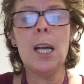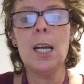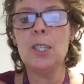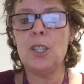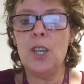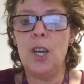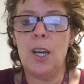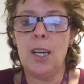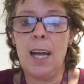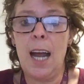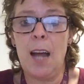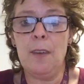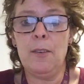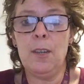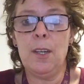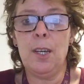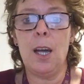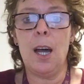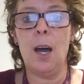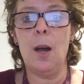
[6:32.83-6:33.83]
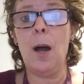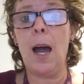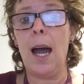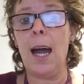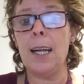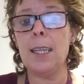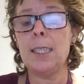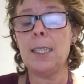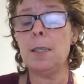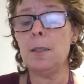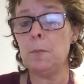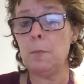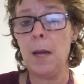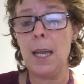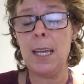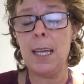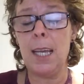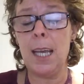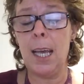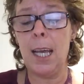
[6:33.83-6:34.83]
so you can have a go at
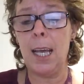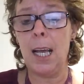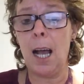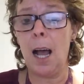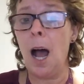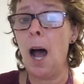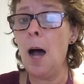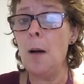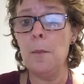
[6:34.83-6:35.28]
making